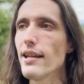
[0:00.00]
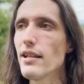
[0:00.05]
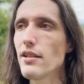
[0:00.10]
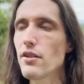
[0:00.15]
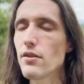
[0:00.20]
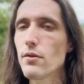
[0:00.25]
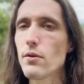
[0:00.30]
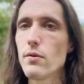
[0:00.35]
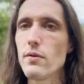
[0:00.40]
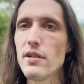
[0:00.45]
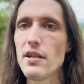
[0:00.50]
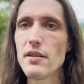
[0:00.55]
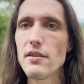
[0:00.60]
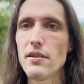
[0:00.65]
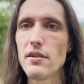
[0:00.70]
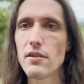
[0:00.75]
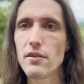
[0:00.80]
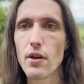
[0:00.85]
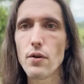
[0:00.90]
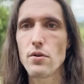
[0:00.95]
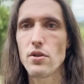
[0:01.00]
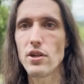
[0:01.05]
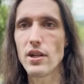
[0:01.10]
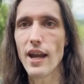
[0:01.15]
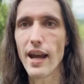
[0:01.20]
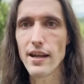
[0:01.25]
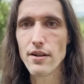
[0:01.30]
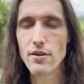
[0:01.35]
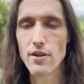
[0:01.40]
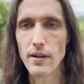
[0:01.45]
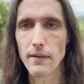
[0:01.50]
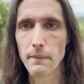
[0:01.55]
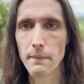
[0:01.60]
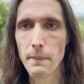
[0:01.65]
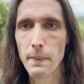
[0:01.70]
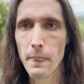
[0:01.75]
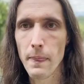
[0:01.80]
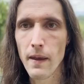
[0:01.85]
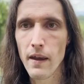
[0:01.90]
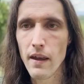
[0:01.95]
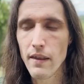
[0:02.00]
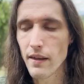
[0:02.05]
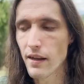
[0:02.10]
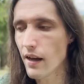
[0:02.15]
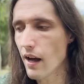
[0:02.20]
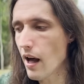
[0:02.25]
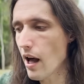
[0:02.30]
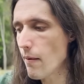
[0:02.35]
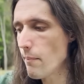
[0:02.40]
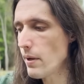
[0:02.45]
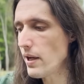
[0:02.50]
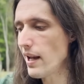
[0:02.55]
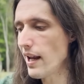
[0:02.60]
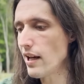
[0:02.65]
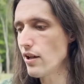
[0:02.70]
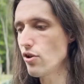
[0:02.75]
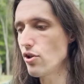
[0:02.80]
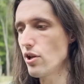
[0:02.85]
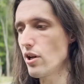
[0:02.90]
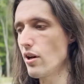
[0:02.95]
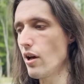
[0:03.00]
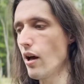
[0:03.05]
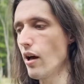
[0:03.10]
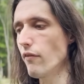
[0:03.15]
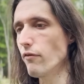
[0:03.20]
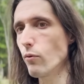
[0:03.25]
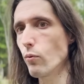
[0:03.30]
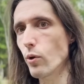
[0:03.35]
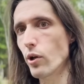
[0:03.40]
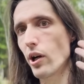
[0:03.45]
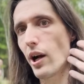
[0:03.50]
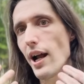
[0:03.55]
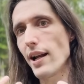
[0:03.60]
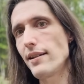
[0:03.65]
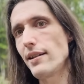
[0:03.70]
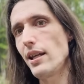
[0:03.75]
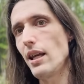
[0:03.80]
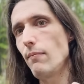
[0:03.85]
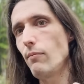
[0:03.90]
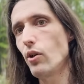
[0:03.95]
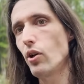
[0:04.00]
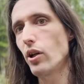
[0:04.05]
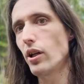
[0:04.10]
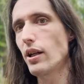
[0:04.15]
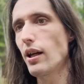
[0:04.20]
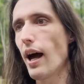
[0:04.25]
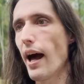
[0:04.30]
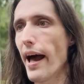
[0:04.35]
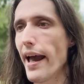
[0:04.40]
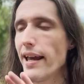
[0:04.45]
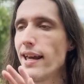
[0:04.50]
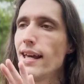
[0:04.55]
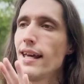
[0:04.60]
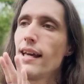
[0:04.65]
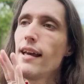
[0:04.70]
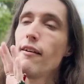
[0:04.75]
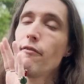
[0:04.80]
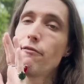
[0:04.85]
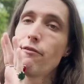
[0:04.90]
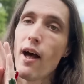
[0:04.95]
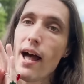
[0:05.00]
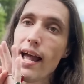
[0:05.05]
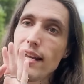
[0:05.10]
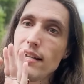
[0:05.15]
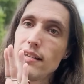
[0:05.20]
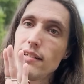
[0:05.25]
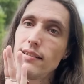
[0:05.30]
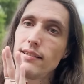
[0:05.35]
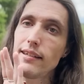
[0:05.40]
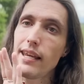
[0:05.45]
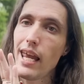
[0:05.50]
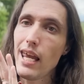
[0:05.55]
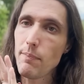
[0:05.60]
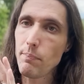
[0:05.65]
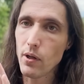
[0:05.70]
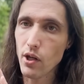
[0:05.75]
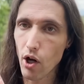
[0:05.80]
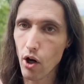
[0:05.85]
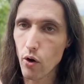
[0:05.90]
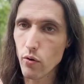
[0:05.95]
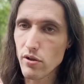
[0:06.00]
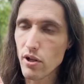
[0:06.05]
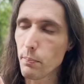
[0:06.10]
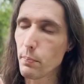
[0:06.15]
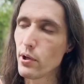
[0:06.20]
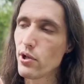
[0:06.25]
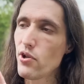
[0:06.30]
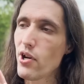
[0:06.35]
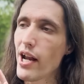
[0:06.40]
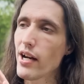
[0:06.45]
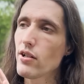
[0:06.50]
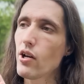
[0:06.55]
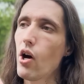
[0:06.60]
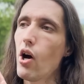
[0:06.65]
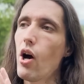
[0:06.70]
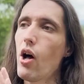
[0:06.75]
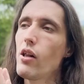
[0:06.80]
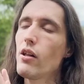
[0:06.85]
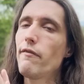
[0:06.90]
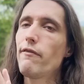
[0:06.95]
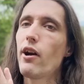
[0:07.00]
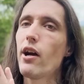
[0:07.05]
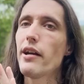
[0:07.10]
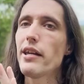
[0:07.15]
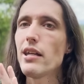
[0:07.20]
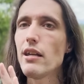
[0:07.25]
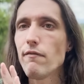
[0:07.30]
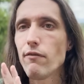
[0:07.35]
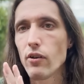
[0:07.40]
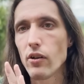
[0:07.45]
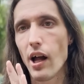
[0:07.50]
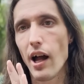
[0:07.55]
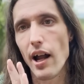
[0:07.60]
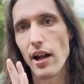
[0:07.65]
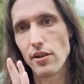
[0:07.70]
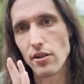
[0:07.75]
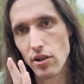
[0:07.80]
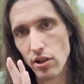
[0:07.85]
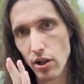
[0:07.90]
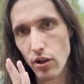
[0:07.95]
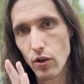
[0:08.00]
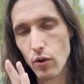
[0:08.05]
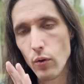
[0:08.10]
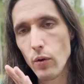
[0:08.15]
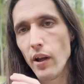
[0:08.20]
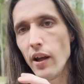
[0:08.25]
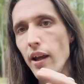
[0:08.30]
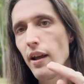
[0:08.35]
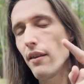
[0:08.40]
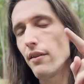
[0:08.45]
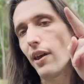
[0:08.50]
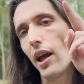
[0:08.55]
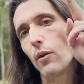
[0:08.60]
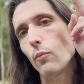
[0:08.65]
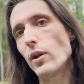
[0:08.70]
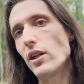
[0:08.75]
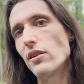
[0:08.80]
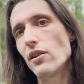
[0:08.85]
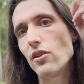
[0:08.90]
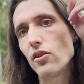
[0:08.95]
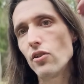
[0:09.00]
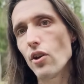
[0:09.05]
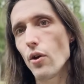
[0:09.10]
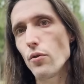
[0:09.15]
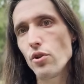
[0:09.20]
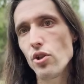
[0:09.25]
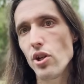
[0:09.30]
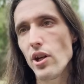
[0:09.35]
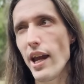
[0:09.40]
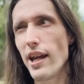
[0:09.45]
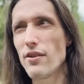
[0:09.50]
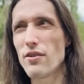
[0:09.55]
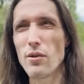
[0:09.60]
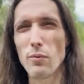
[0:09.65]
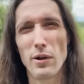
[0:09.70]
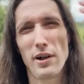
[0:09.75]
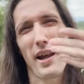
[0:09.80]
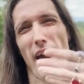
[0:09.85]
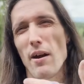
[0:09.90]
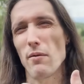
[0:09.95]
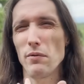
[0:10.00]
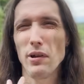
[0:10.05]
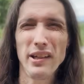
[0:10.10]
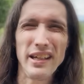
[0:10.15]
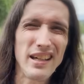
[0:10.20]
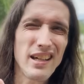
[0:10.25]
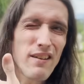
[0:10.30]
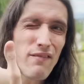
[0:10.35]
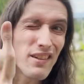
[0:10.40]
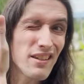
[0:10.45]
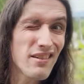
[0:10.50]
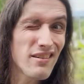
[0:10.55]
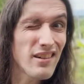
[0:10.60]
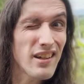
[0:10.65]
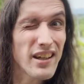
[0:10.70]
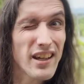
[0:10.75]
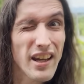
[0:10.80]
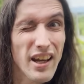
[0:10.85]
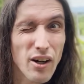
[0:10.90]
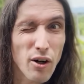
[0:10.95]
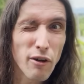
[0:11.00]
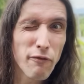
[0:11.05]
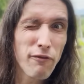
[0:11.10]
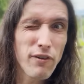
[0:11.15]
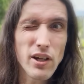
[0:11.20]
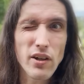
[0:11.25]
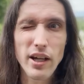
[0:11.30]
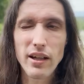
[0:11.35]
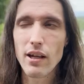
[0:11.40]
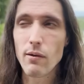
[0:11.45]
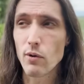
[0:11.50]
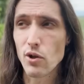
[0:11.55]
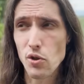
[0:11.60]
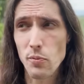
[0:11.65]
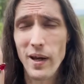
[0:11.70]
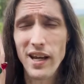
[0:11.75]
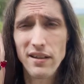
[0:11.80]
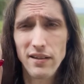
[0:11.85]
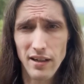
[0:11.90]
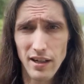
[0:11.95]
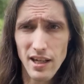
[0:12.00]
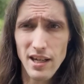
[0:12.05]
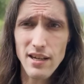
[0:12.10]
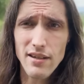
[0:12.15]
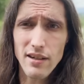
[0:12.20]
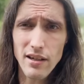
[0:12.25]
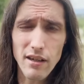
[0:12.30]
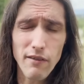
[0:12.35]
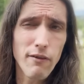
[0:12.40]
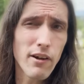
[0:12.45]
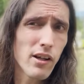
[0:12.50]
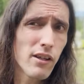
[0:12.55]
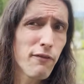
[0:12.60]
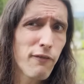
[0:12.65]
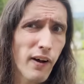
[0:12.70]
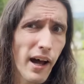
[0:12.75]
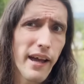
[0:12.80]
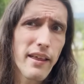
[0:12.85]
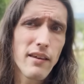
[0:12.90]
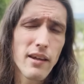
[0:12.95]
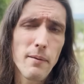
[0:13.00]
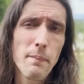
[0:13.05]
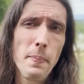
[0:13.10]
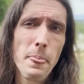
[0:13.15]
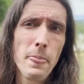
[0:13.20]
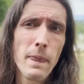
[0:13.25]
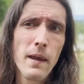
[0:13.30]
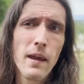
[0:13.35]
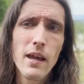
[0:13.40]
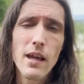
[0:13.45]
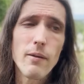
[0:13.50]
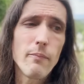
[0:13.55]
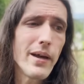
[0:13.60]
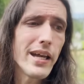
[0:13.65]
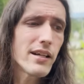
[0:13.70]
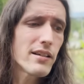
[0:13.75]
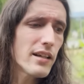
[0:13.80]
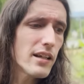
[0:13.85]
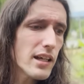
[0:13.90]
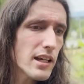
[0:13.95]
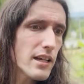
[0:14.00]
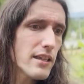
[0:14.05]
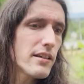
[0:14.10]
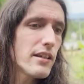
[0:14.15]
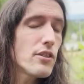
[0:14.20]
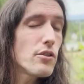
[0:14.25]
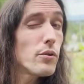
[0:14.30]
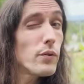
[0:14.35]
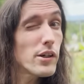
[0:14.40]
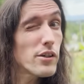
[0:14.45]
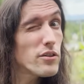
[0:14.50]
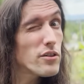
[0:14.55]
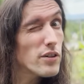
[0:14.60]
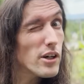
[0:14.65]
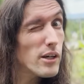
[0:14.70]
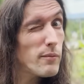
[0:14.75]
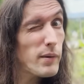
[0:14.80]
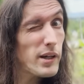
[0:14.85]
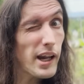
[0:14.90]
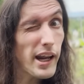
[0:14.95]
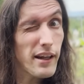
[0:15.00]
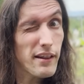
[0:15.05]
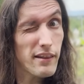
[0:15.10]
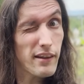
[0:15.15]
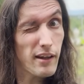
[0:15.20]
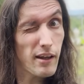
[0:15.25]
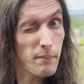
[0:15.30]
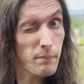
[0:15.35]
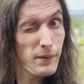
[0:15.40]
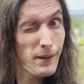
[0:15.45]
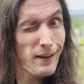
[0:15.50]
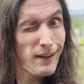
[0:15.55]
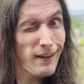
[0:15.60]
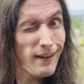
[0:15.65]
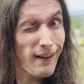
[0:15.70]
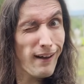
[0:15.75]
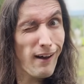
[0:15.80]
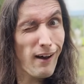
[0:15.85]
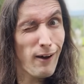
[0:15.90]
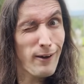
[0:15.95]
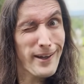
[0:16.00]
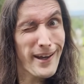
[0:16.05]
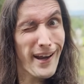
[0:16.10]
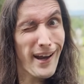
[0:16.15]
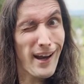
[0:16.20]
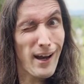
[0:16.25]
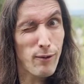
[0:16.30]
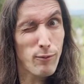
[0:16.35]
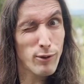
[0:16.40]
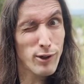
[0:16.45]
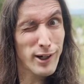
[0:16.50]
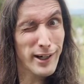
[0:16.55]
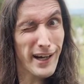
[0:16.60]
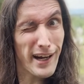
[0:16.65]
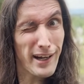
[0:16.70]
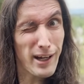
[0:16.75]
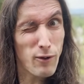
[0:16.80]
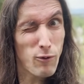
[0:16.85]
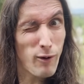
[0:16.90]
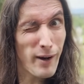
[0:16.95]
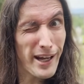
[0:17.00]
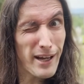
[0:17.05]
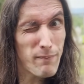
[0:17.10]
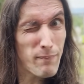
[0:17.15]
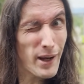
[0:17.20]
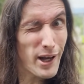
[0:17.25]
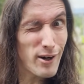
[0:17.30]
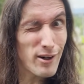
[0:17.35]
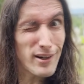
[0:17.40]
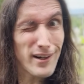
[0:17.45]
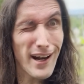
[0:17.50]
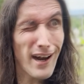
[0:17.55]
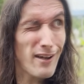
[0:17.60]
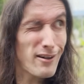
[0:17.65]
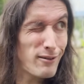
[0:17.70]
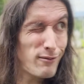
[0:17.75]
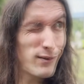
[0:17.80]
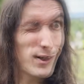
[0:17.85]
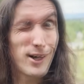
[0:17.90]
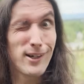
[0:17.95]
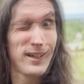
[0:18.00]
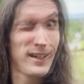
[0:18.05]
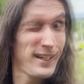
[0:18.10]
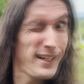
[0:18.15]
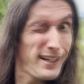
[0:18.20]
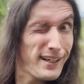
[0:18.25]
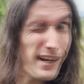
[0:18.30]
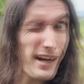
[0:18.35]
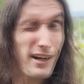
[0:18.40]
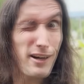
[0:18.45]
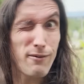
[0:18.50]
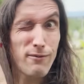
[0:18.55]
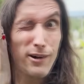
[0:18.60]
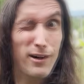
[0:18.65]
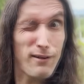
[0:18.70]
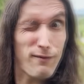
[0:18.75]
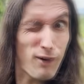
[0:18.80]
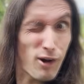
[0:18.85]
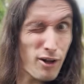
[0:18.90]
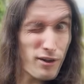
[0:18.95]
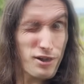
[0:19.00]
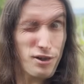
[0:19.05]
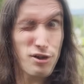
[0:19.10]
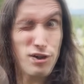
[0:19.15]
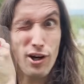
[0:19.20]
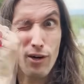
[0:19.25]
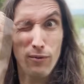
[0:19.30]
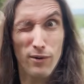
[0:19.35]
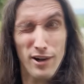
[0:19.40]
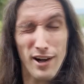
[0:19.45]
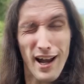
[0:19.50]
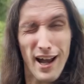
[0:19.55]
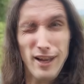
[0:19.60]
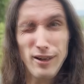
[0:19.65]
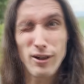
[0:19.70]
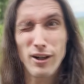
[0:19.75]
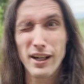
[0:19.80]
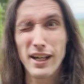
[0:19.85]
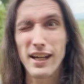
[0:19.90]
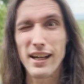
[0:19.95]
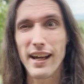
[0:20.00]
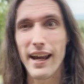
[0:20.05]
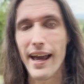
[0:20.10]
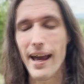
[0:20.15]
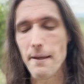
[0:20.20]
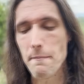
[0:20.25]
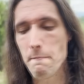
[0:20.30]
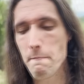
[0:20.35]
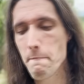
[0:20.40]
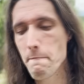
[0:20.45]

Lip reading: It's through disassociation. The combination of we're on team good guy, find a scapegoat to project all of our evil onto, then we dissociate, so we're not really even seeing or feeling them, which makes it easy to vilify them. It makes it easy to exterminate them. Oh yeah, we're getting way better now that we're getting rid of all this shit we're not looking at.